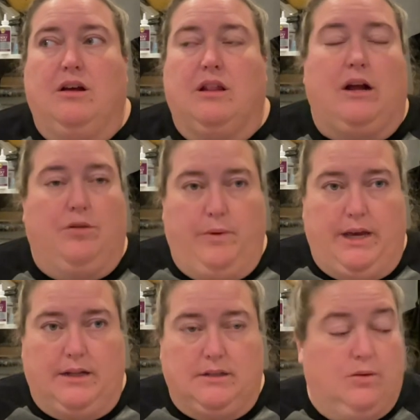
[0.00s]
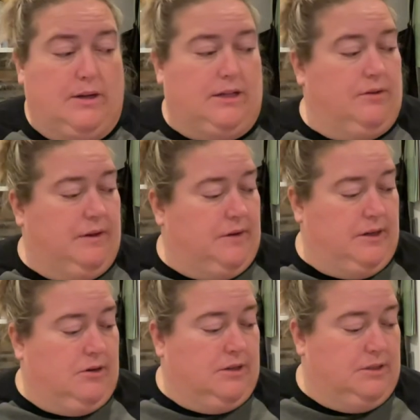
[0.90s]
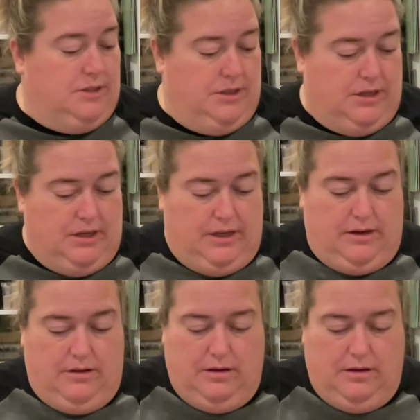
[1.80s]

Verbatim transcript: like on the weekends. Otherwise I'll never get cross stitching done again.